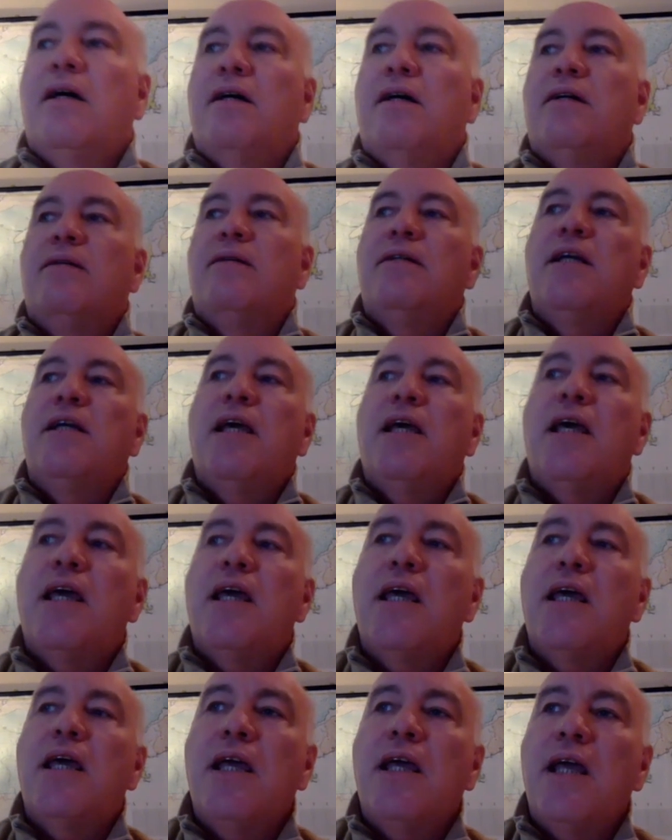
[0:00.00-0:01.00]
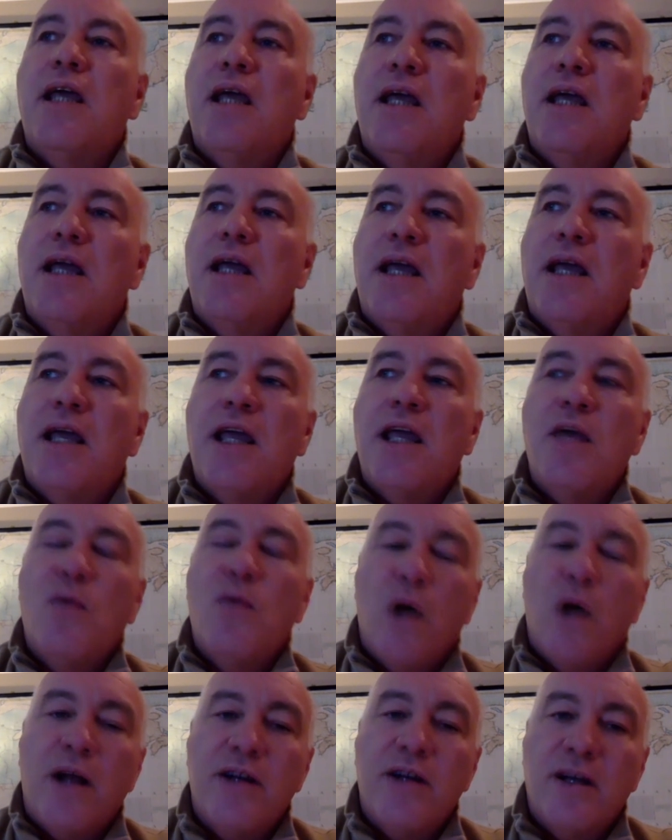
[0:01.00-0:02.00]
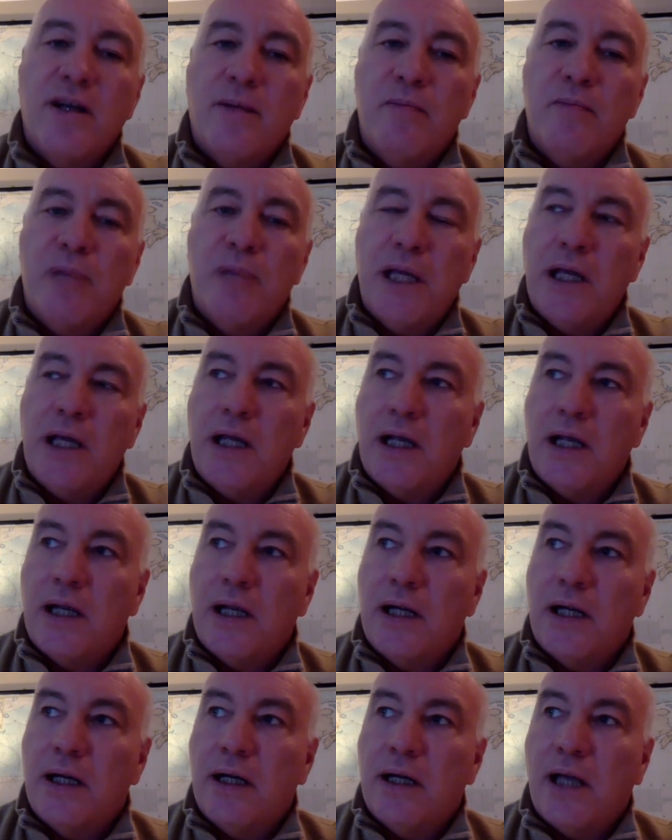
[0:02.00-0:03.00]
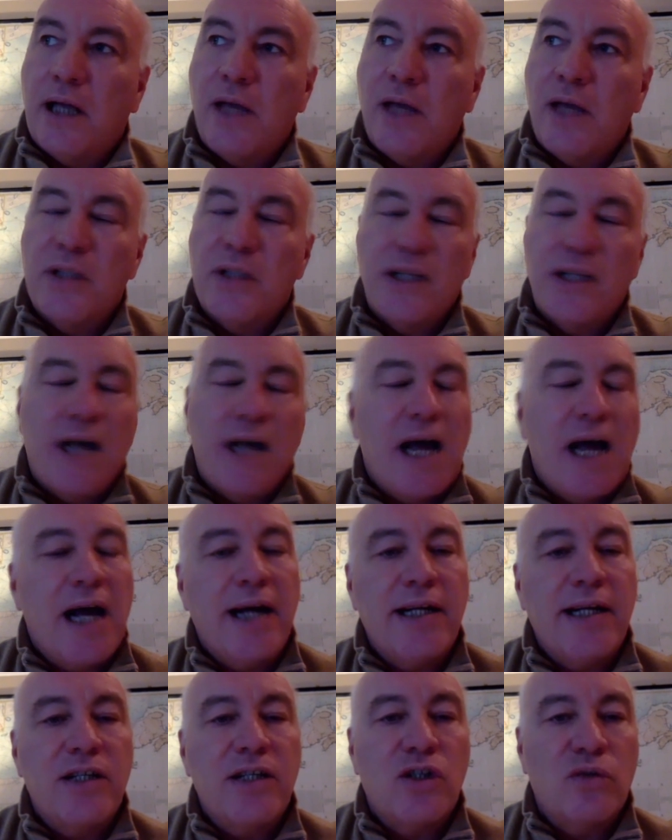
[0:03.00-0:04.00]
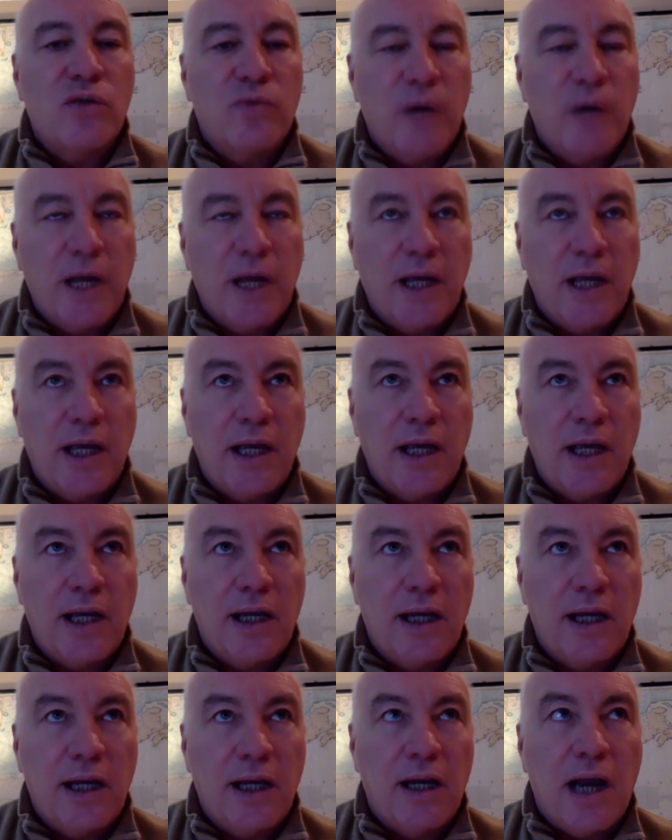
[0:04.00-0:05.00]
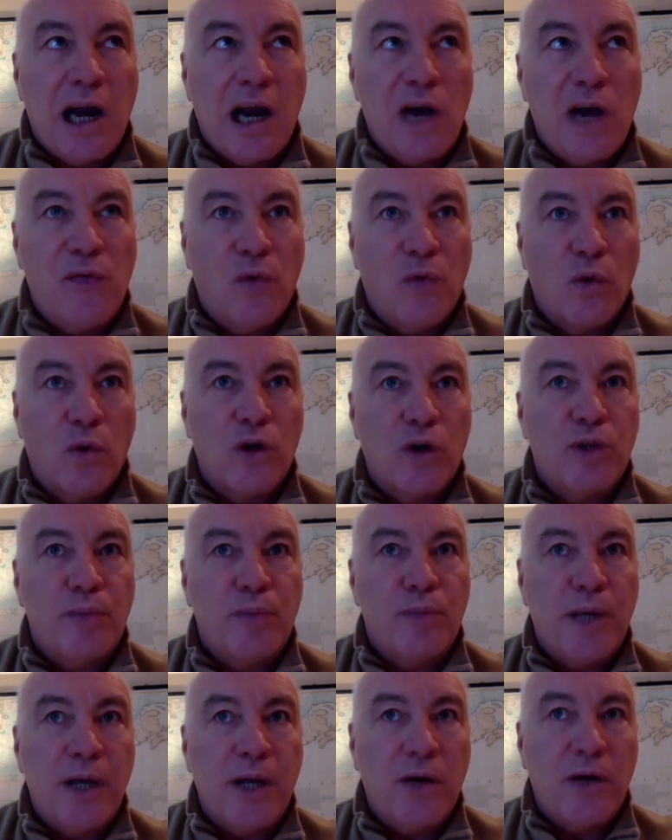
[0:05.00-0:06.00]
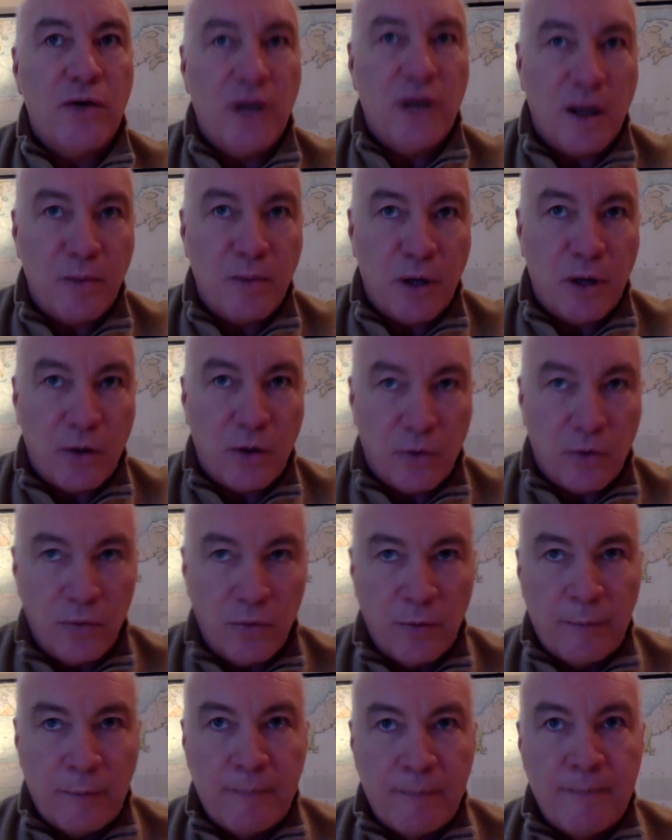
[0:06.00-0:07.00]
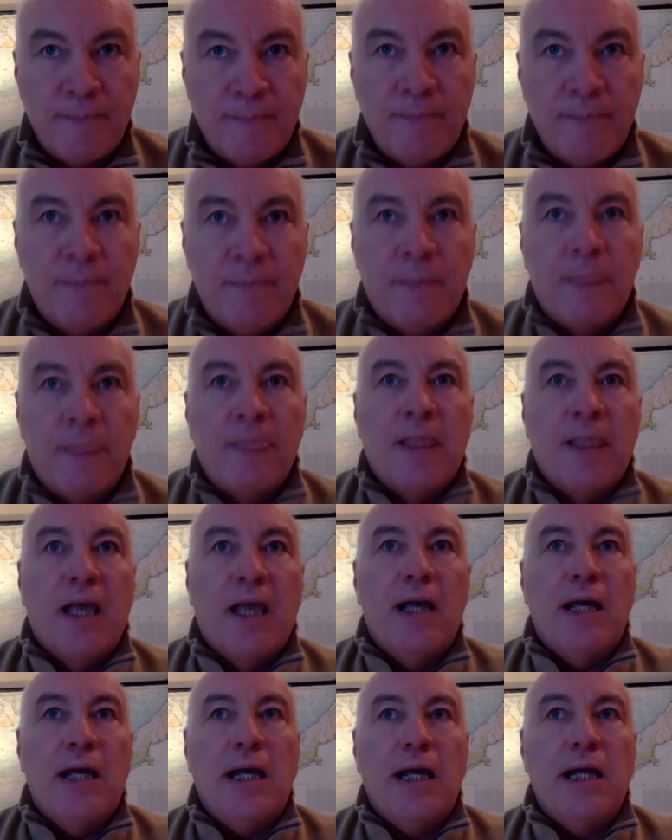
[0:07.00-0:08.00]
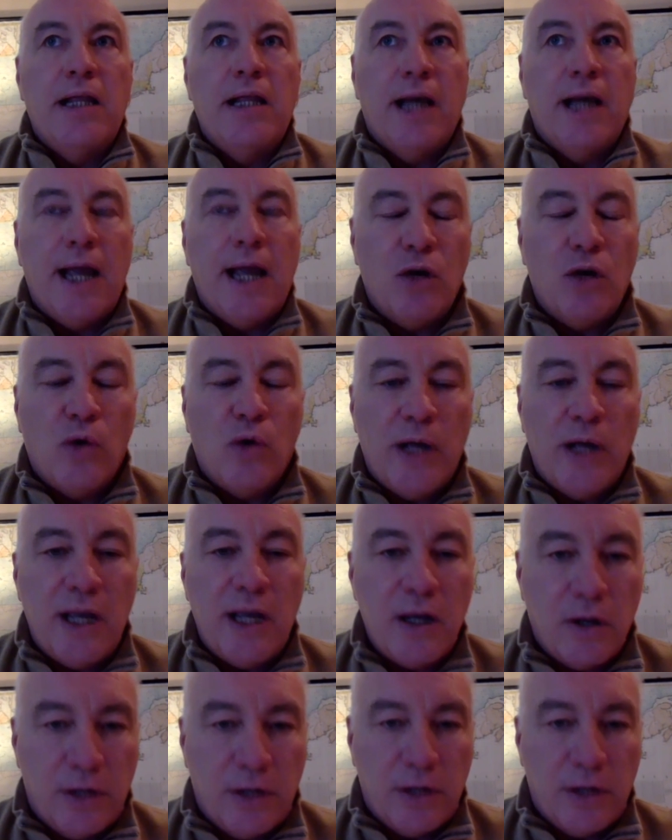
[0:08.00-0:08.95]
he wound up being he was the highest ranking Air Force POW in the Hanoi Hilton,